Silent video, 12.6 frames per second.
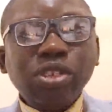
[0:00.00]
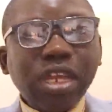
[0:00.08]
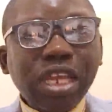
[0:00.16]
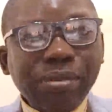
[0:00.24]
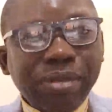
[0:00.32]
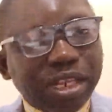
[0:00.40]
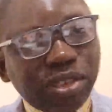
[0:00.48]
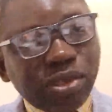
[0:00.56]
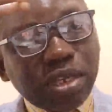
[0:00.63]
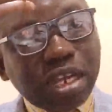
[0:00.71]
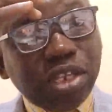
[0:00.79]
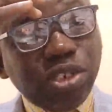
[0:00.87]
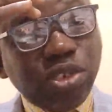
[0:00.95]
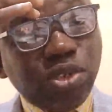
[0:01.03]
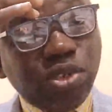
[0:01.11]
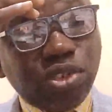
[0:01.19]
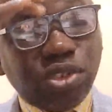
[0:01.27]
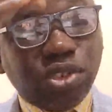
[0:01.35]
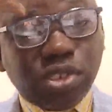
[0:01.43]
What did you do
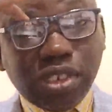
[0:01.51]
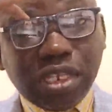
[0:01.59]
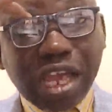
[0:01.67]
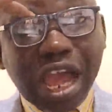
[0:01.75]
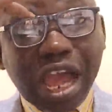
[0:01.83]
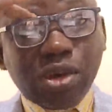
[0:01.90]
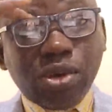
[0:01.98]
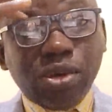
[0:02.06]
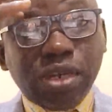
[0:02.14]
and how?